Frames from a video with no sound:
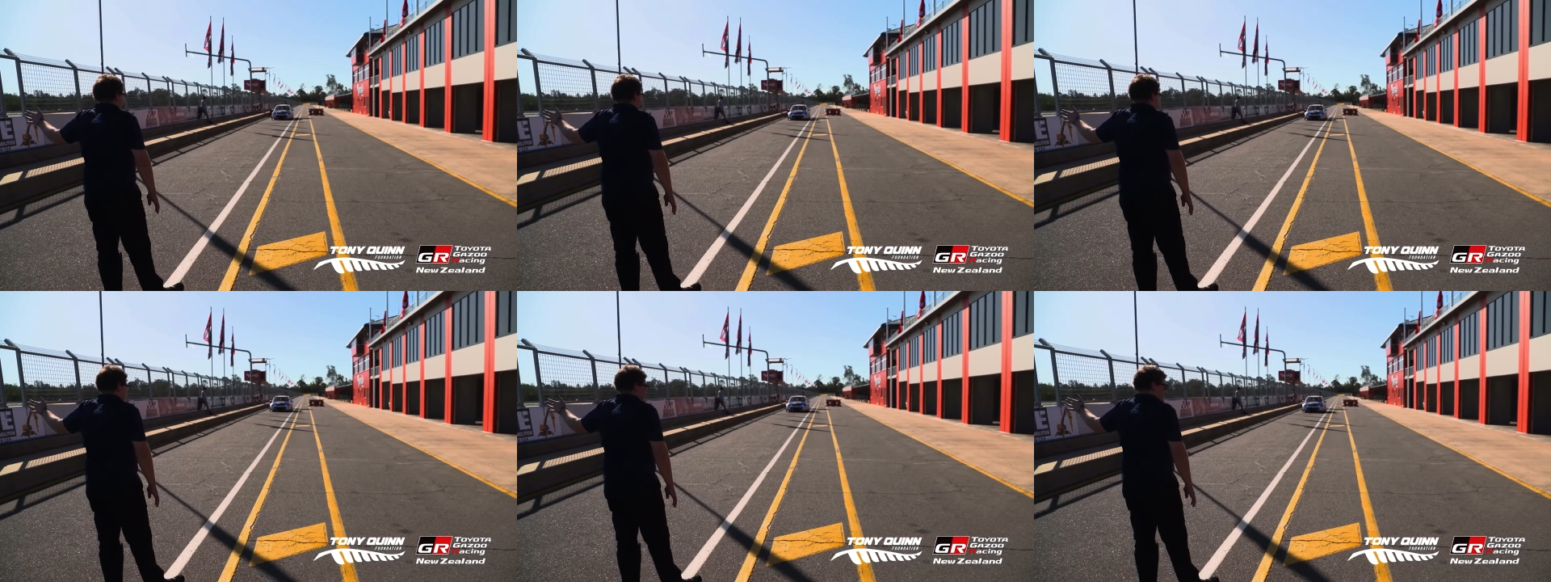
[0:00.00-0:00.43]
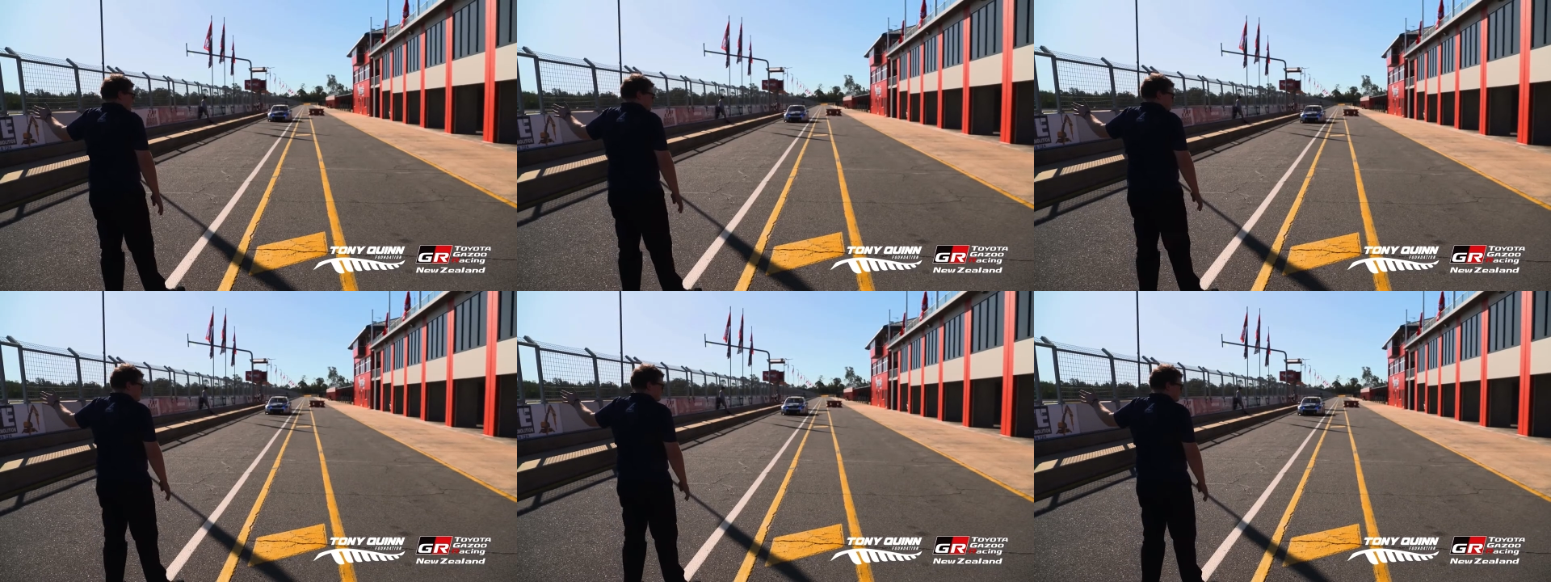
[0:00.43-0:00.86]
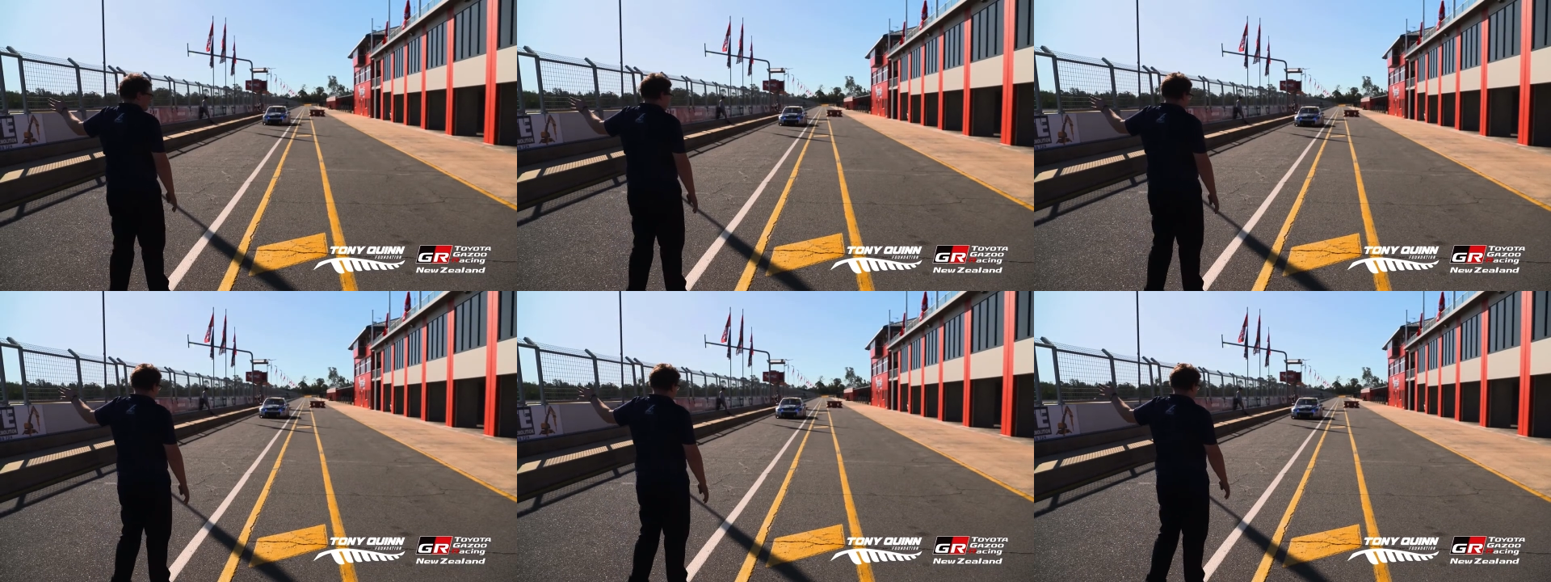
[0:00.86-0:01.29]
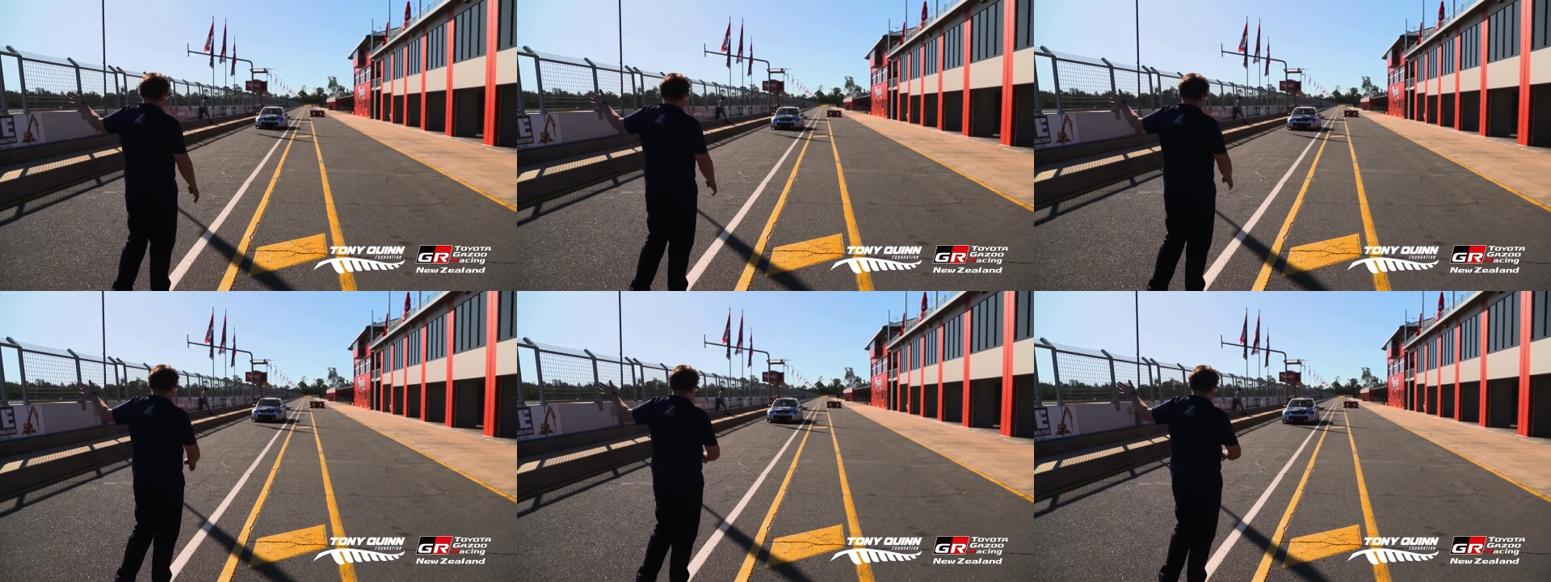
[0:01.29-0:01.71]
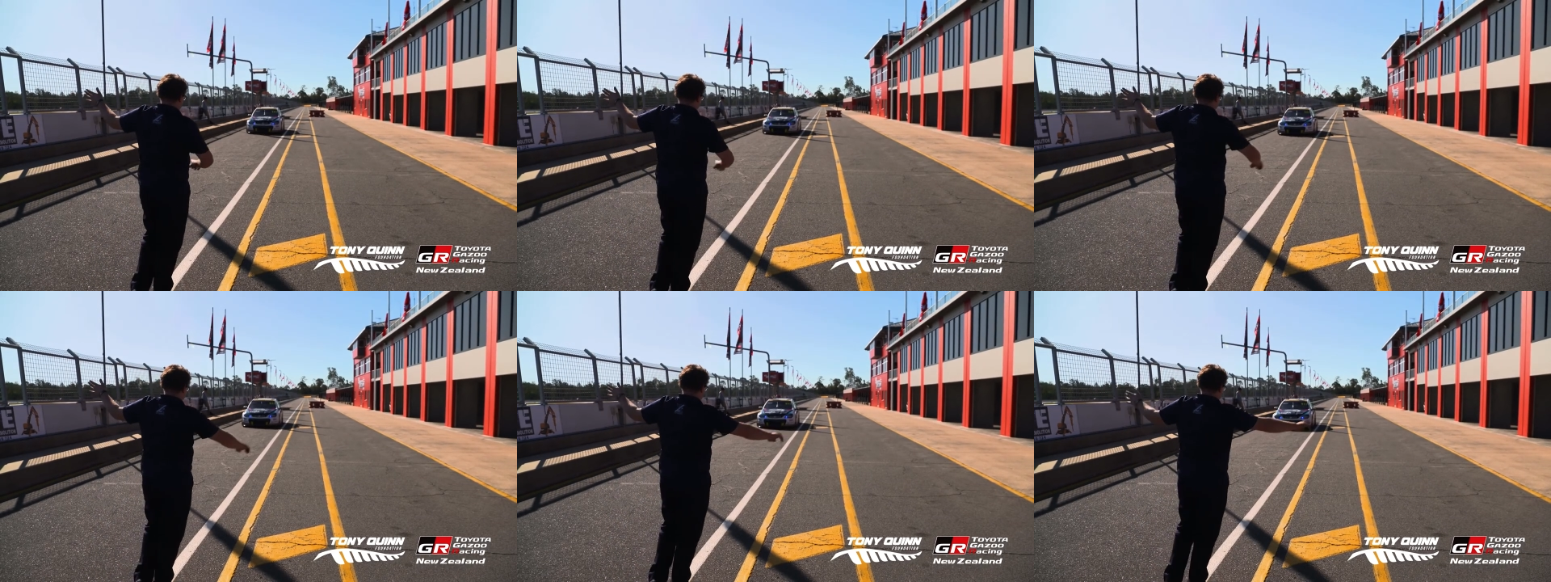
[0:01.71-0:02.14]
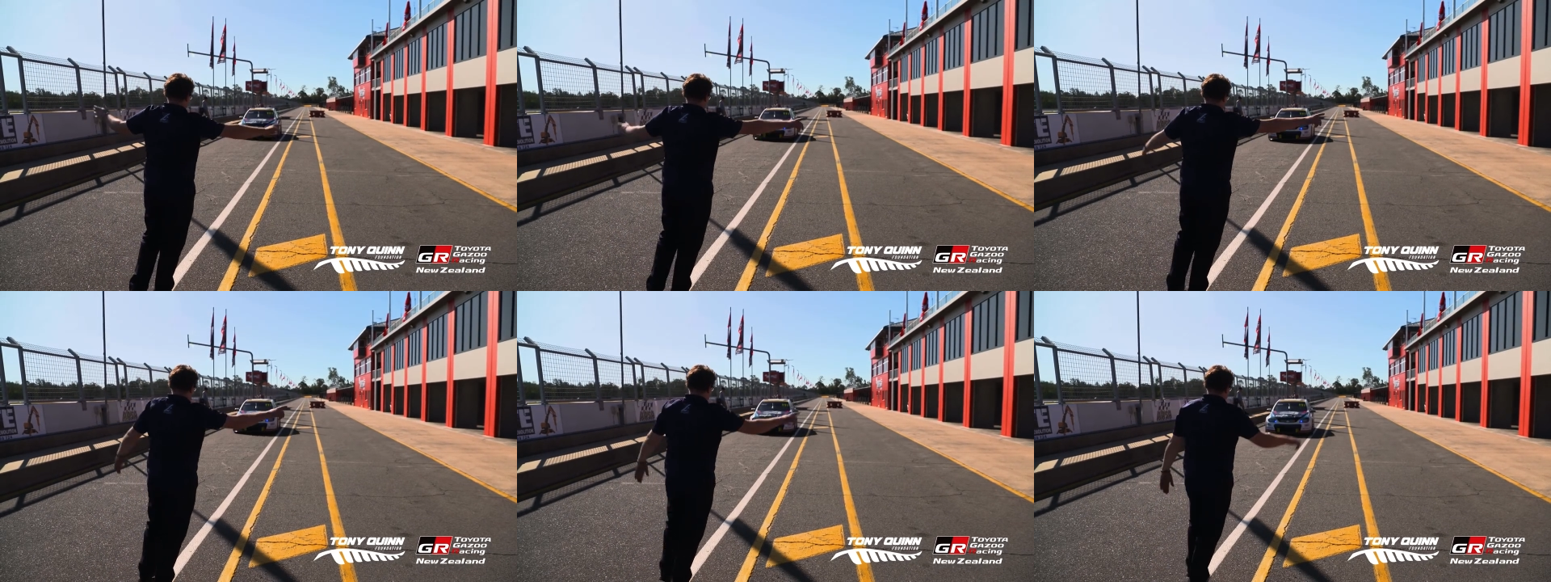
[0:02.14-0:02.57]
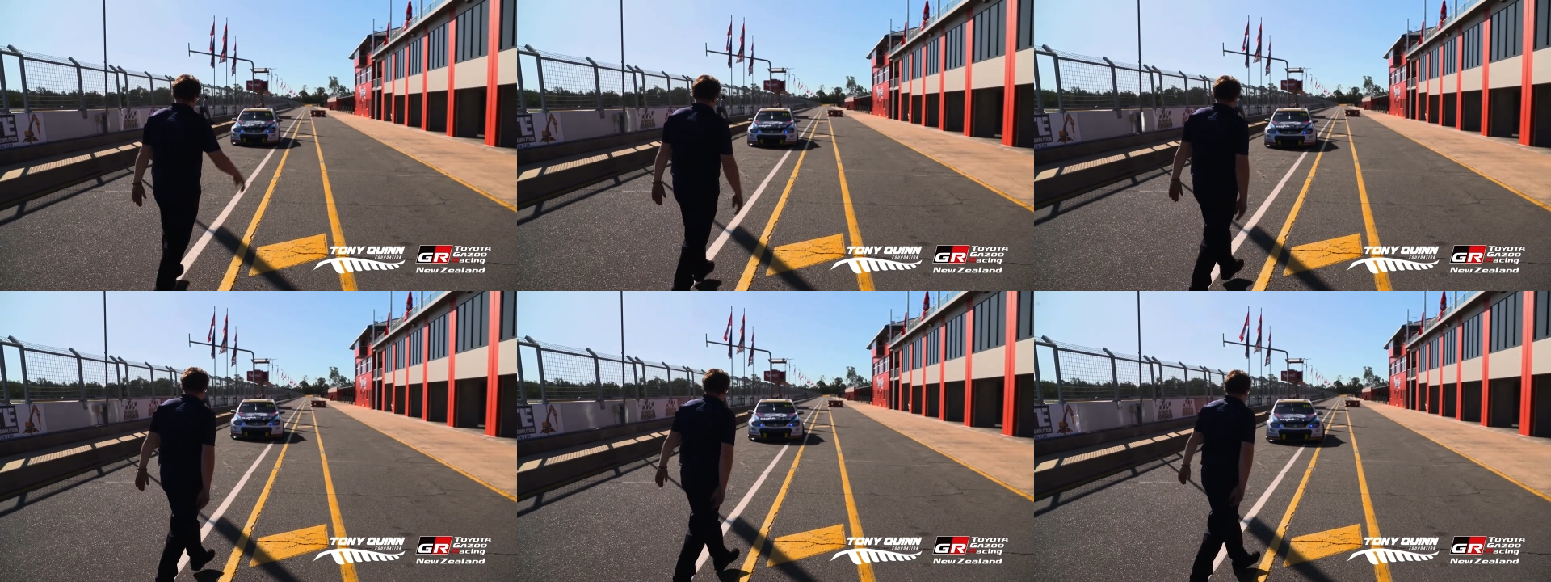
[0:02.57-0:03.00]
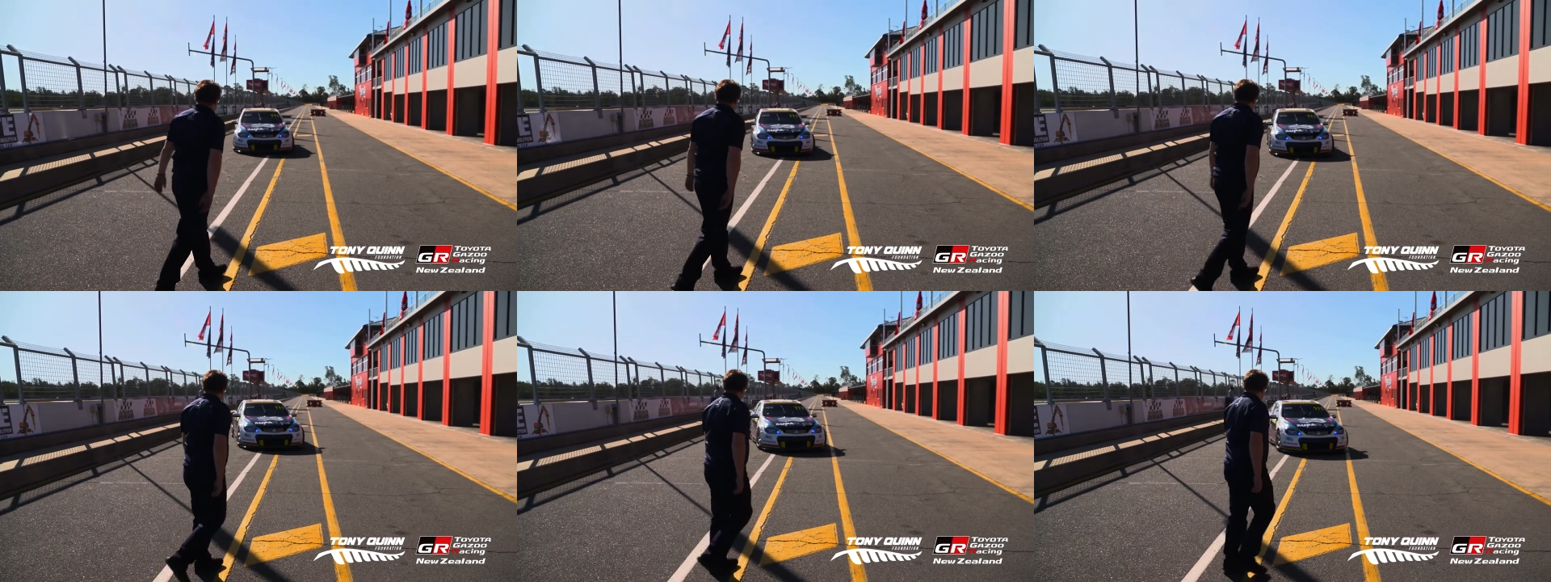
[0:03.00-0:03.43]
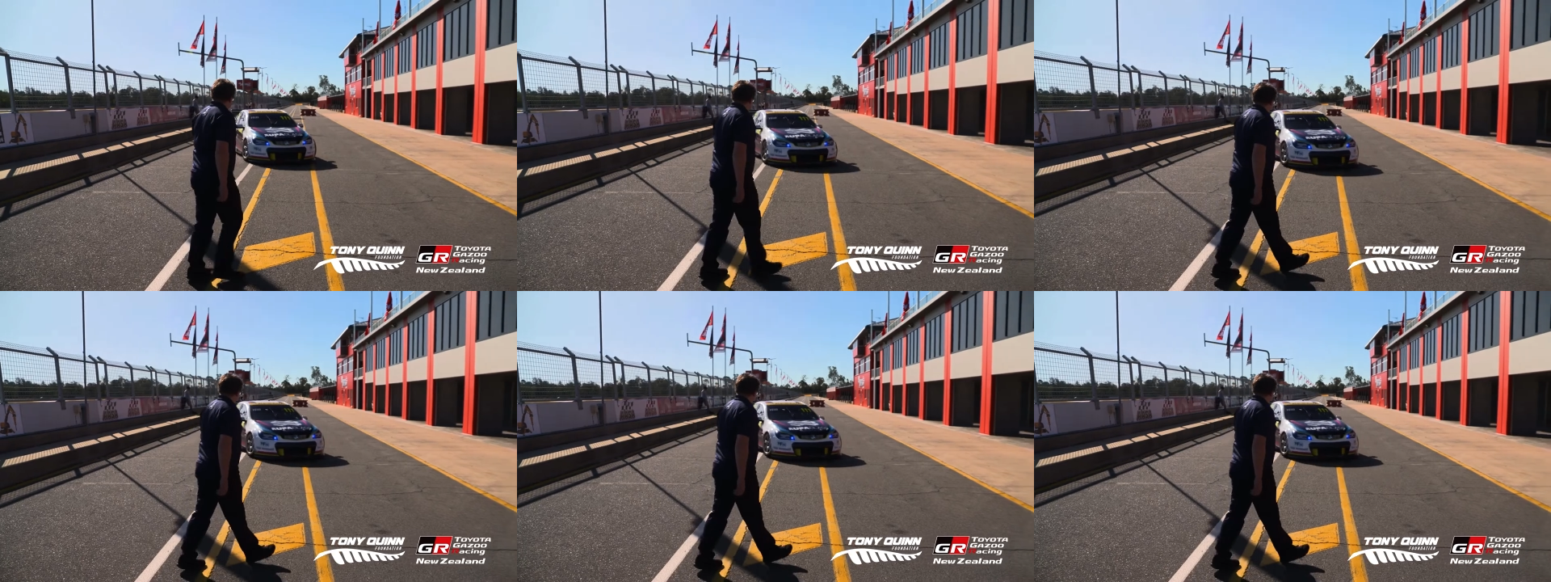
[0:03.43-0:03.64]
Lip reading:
Nobody's mouth can be seen.